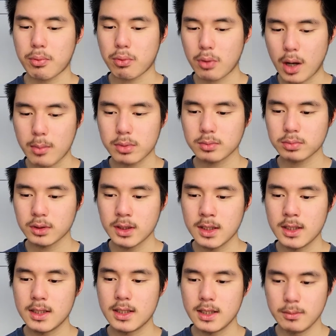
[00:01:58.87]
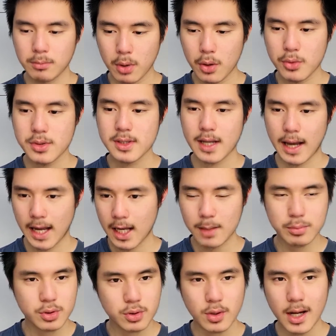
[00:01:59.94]
probably the most
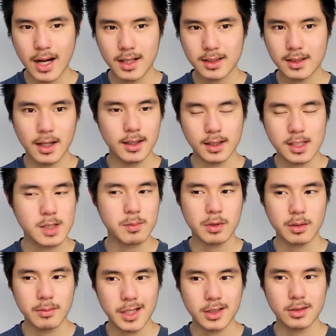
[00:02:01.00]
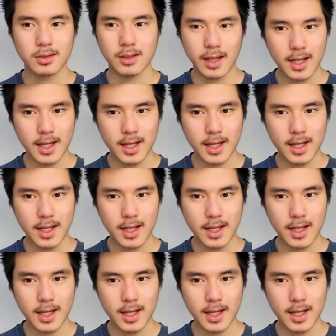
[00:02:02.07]
abstract and experimental